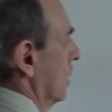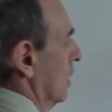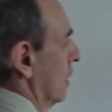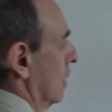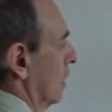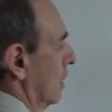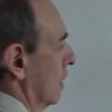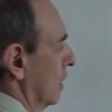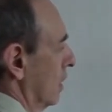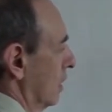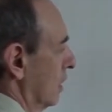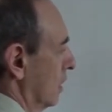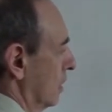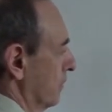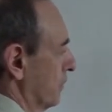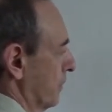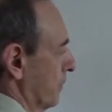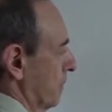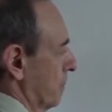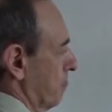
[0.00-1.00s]

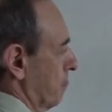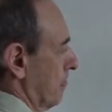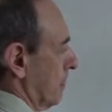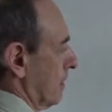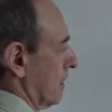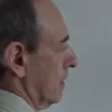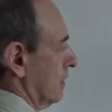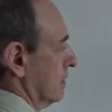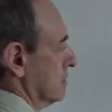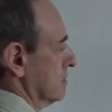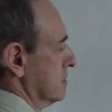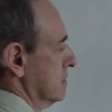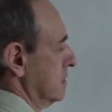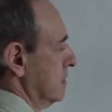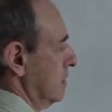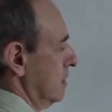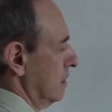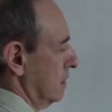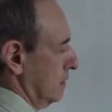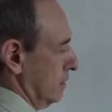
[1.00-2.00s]
uh,
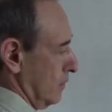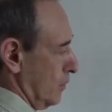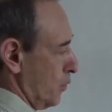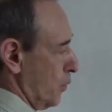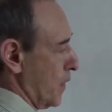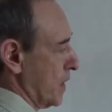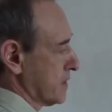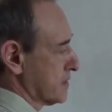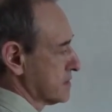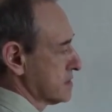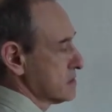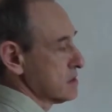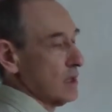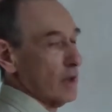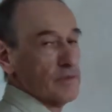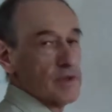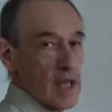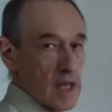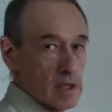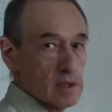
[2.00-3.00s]
the width
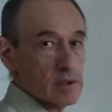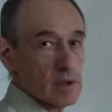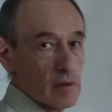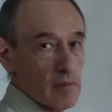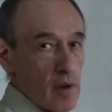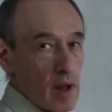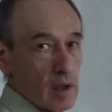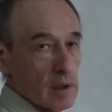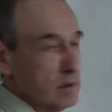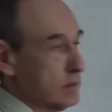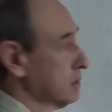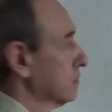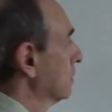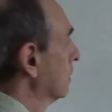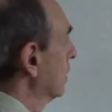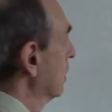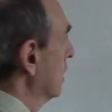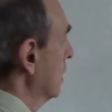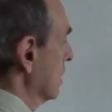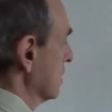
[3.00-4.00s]
of the interval.
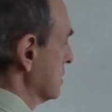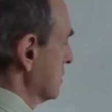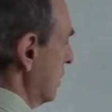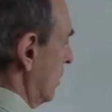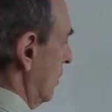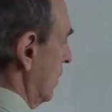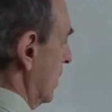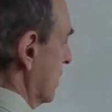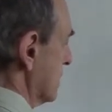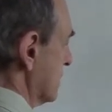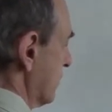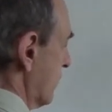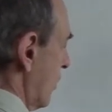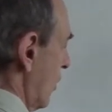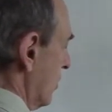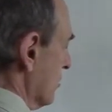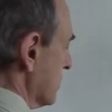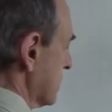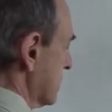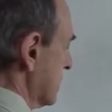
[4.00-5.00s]
So it's
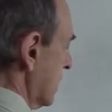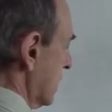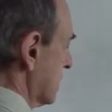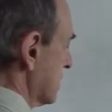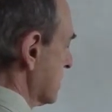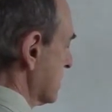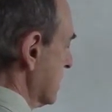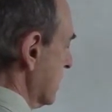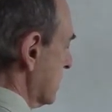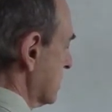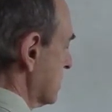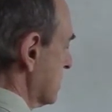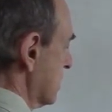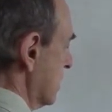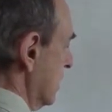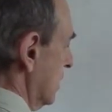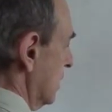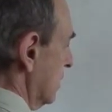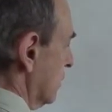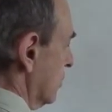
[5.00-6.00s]
from six
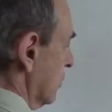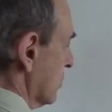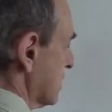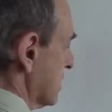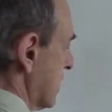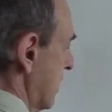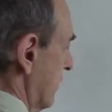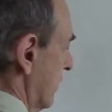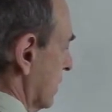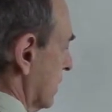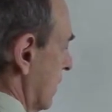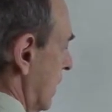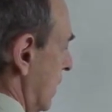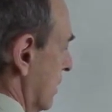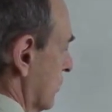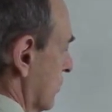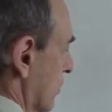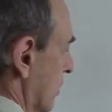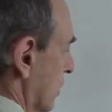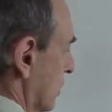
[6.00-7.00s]
sixty to seven
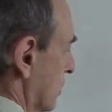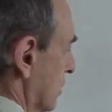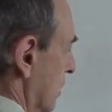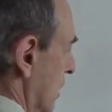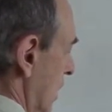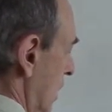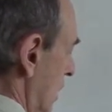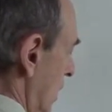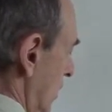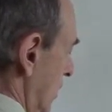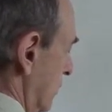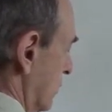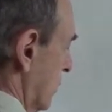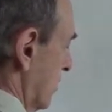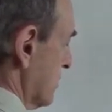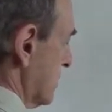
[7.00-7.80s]
hundred, from